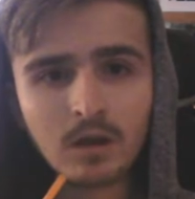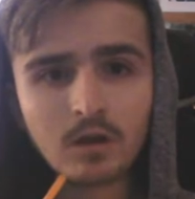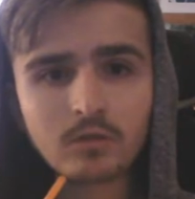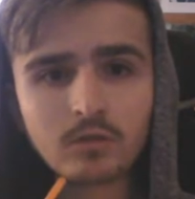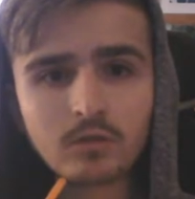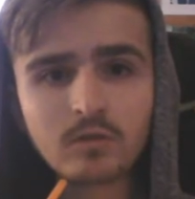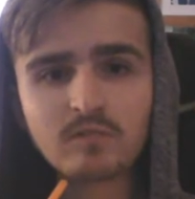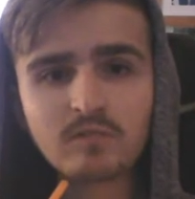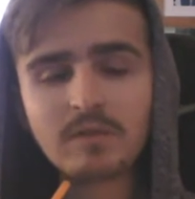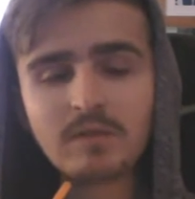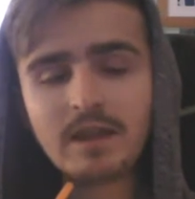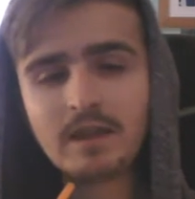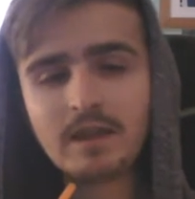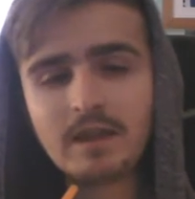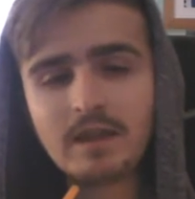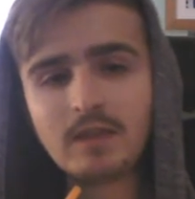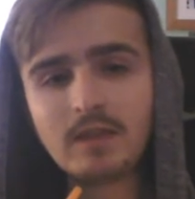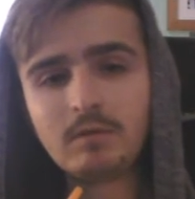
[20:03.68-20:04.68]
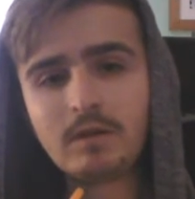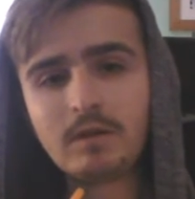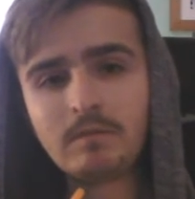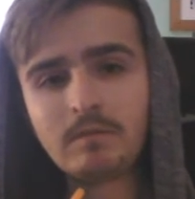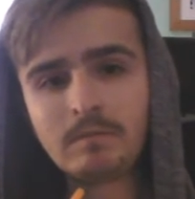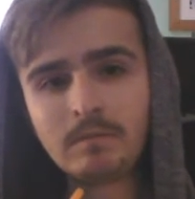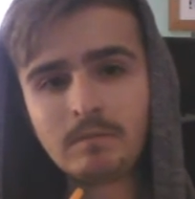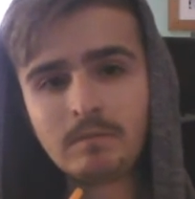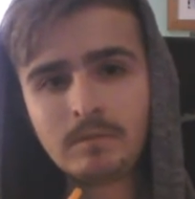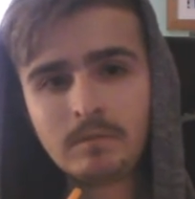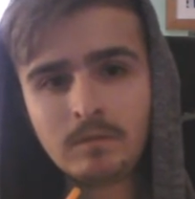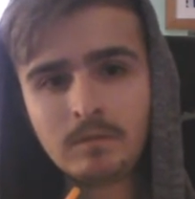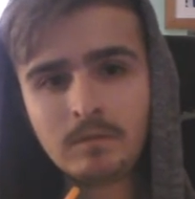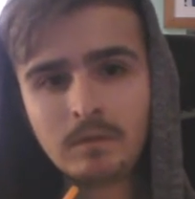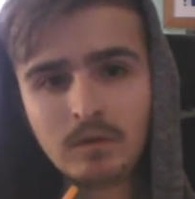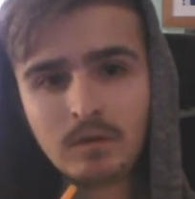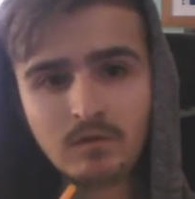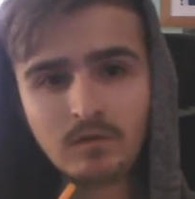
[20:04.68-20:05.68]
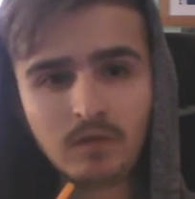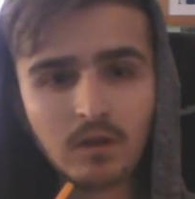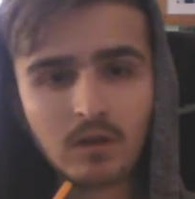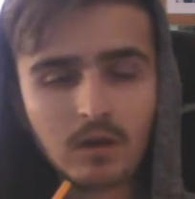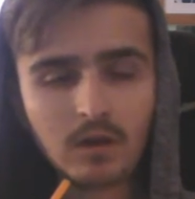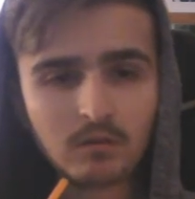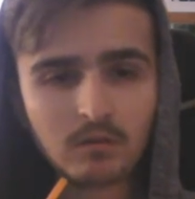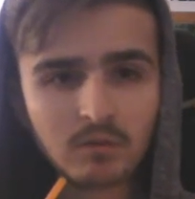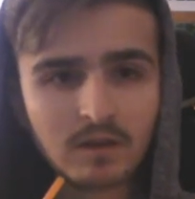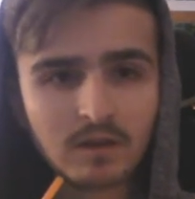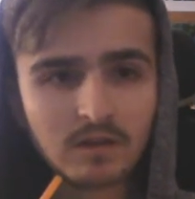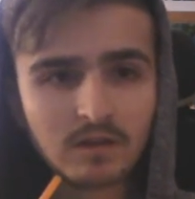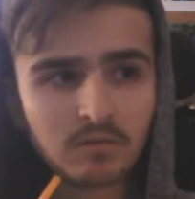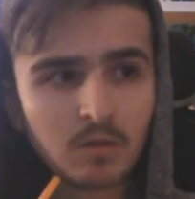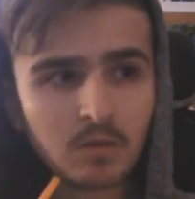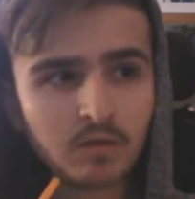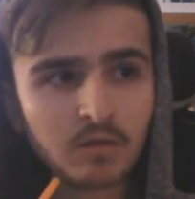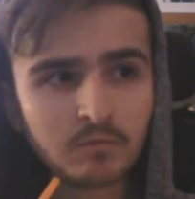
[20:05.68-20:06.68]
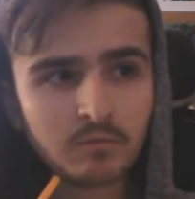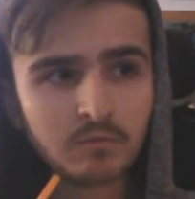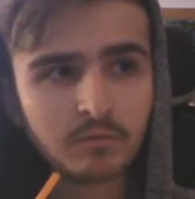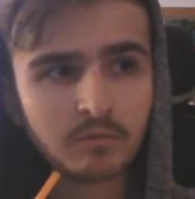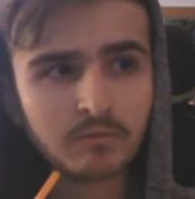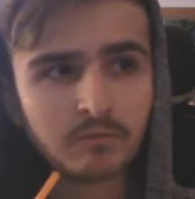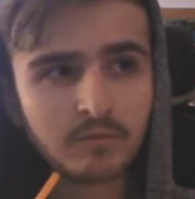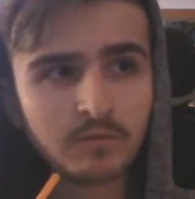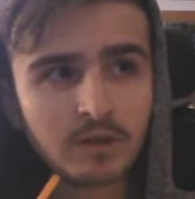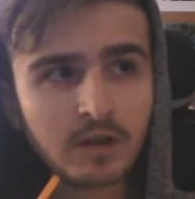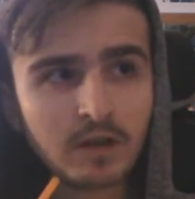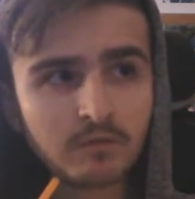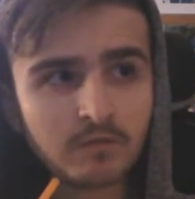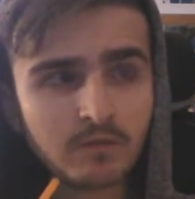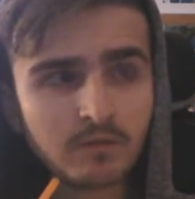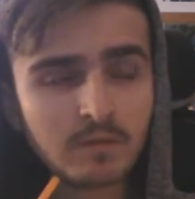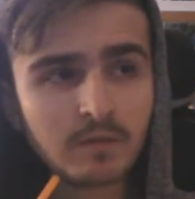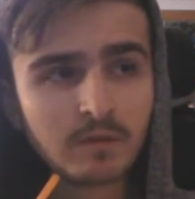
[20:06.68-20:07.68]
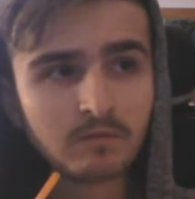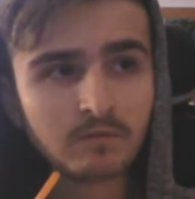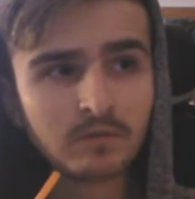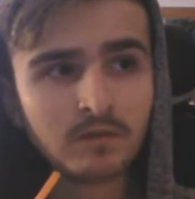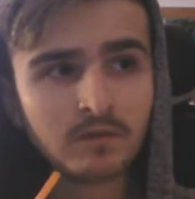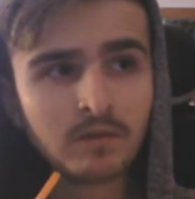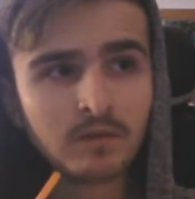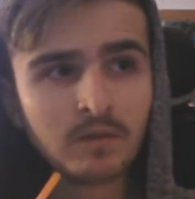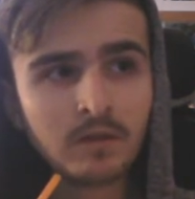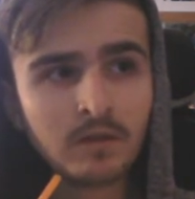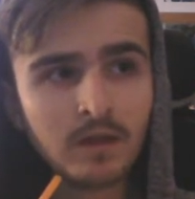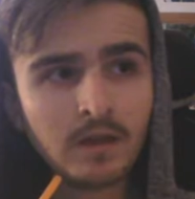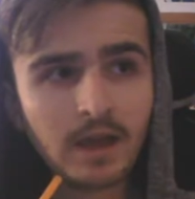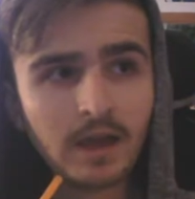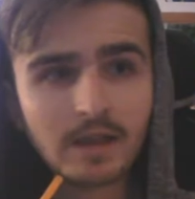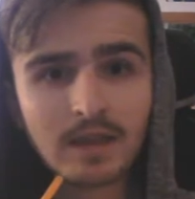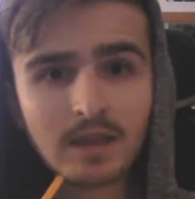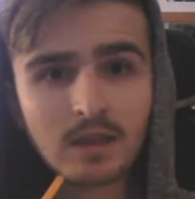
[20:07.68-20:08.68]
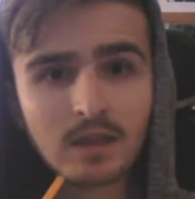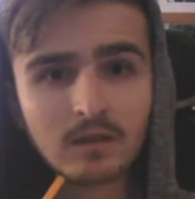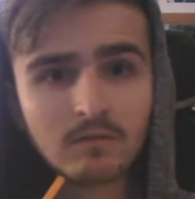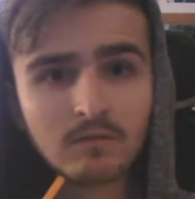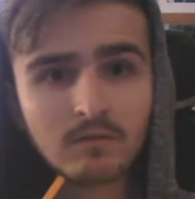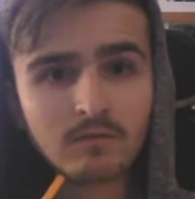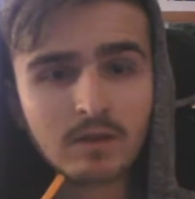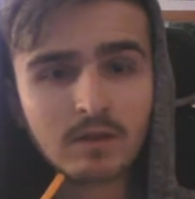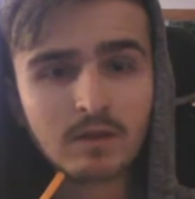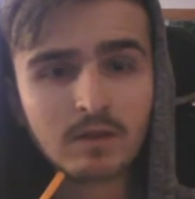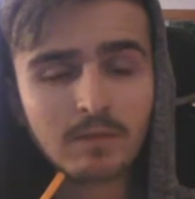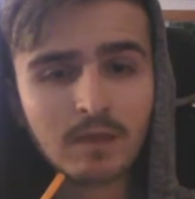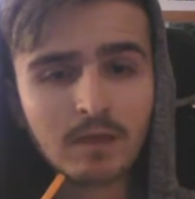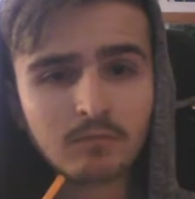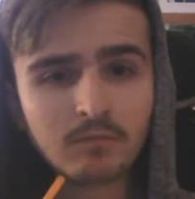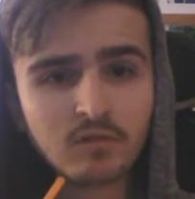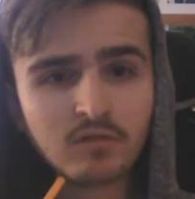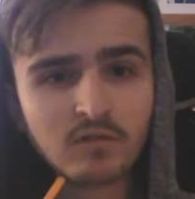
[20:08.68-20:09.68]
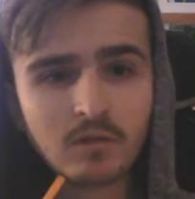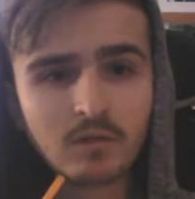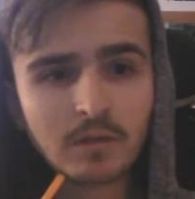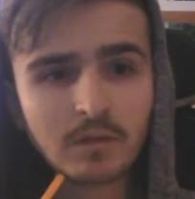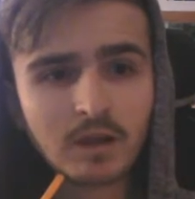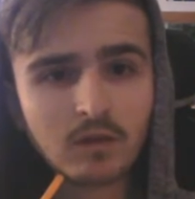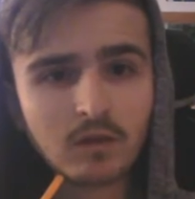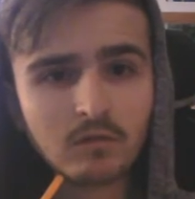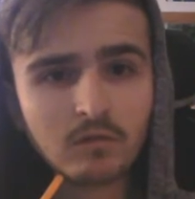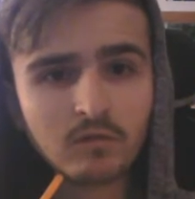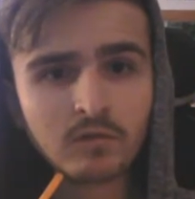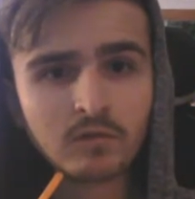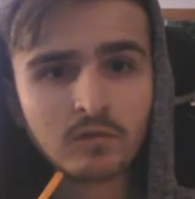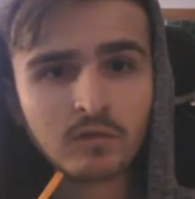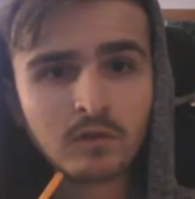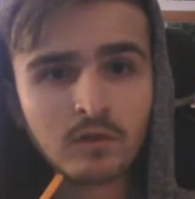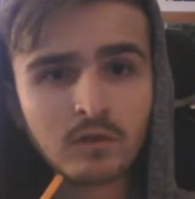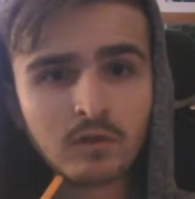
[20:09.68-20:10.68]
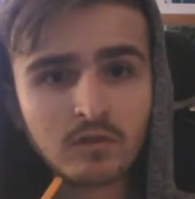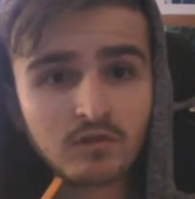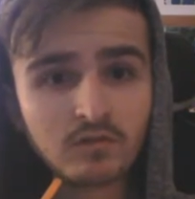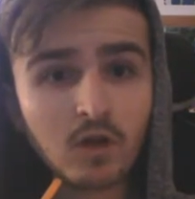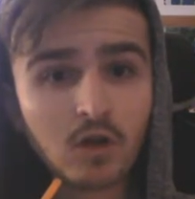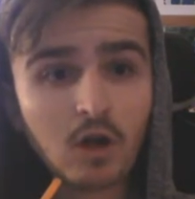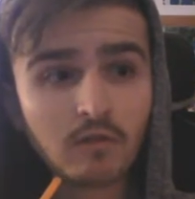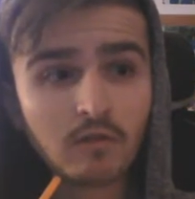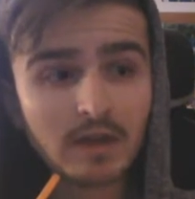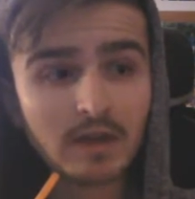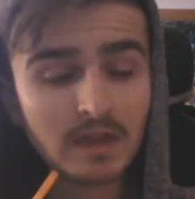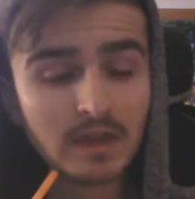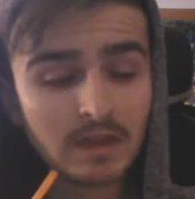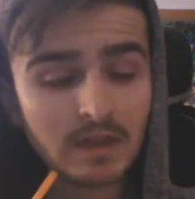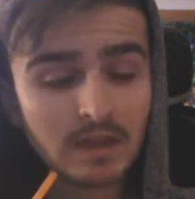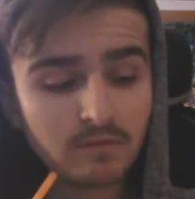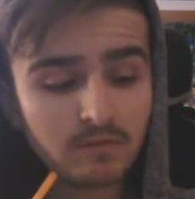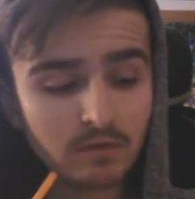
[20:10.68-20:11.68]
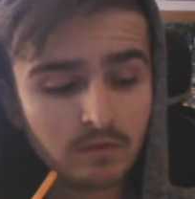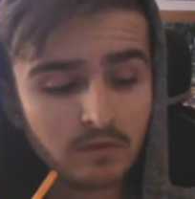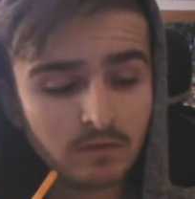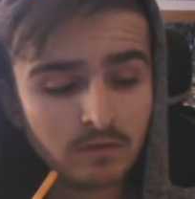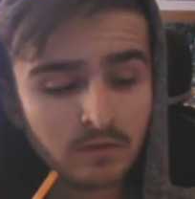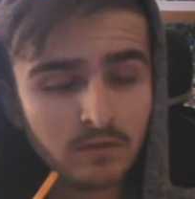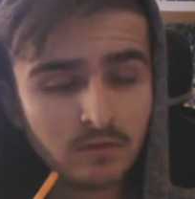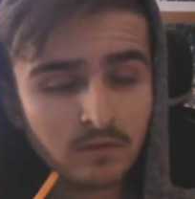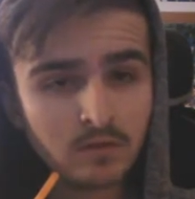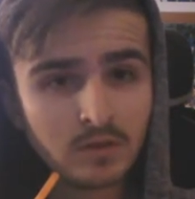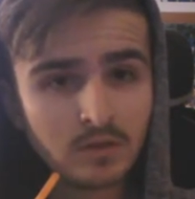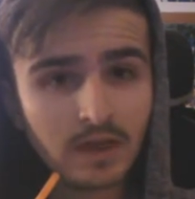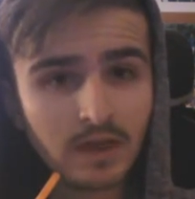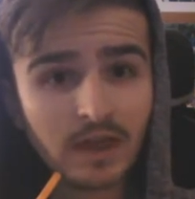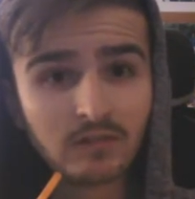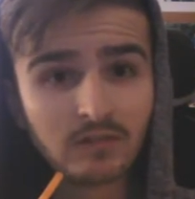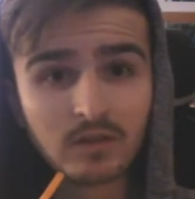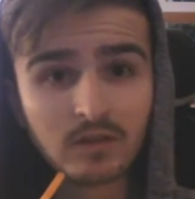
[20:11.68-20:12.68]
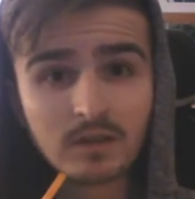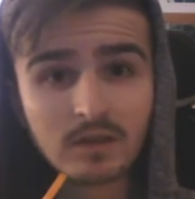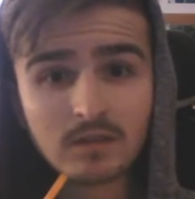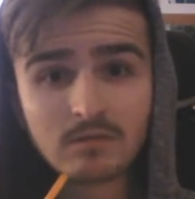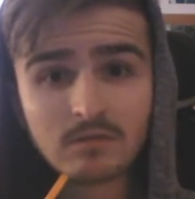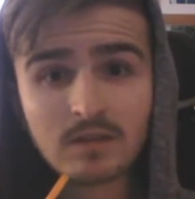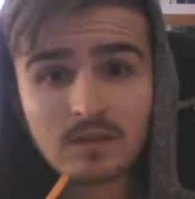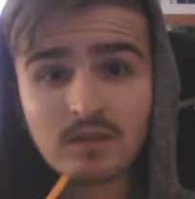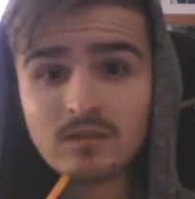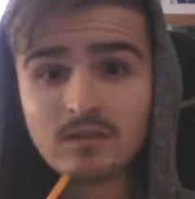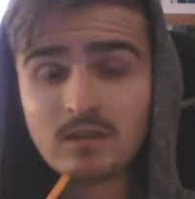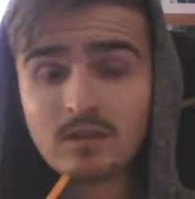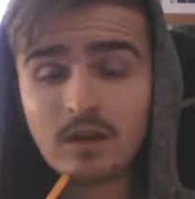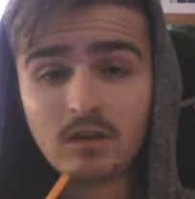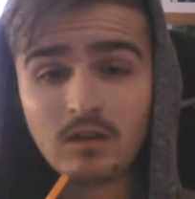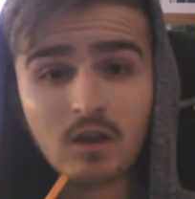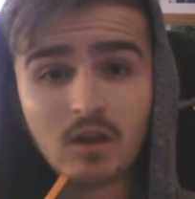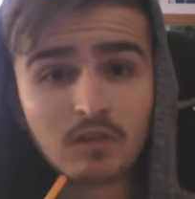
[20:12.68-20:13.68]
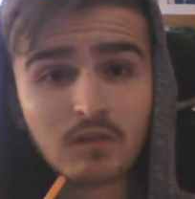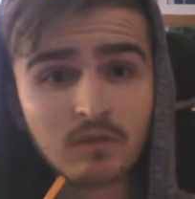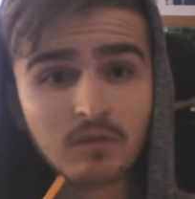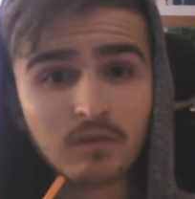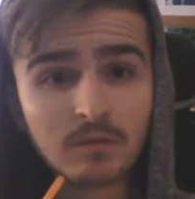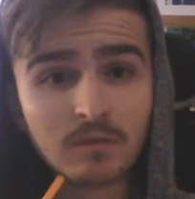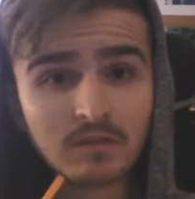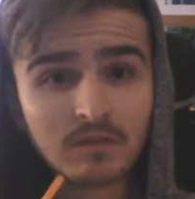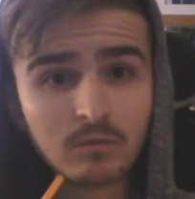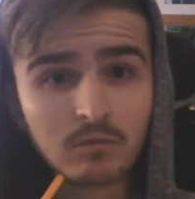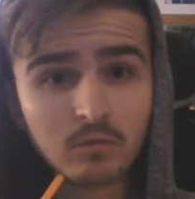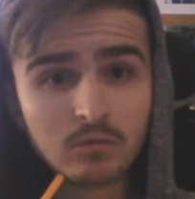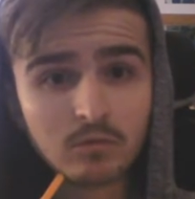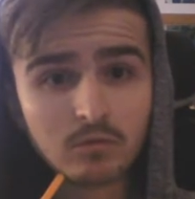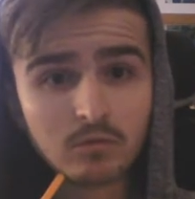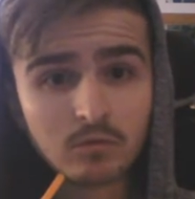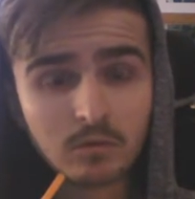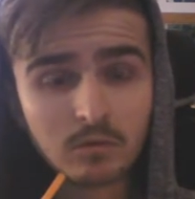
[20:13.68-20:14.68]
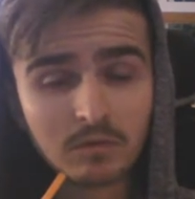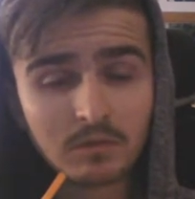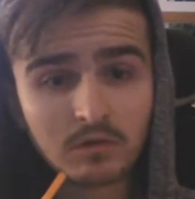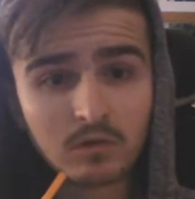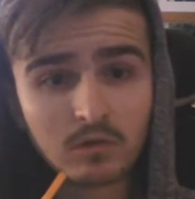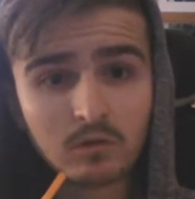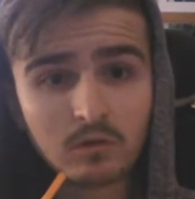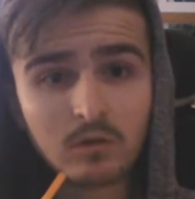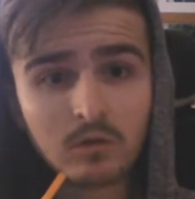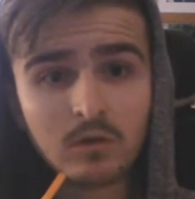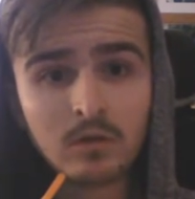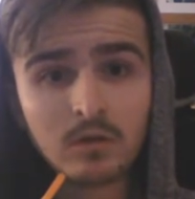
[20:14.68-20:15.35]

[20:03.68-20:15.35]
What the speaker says: So I was wearing this mask for the last 3 months and getting really bad bruising on my nose, scarring even. And so I asked them, I said, what do you want me to do? You know, it's really annoying.